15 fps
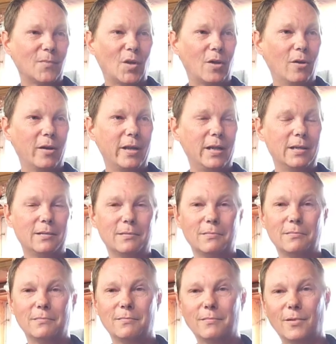Good
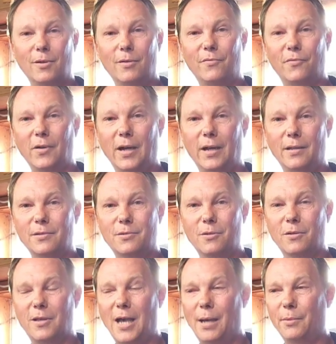eating, good friends,
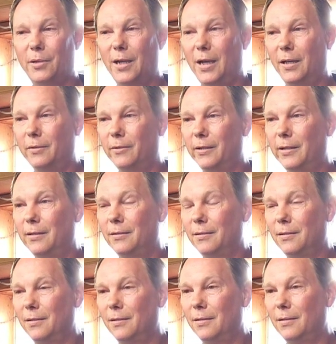good camaraderie.
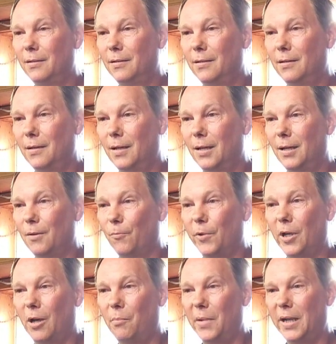We
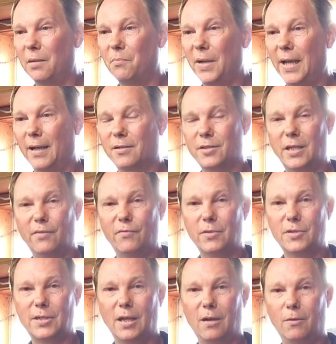all made it back safe and
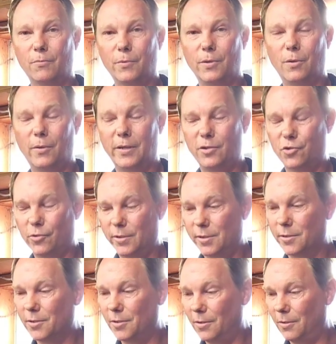sound with no injuries.
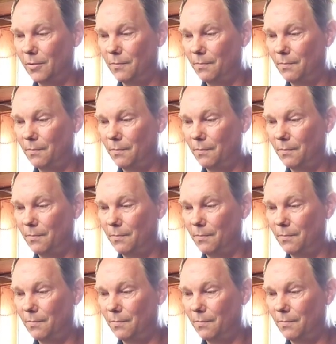So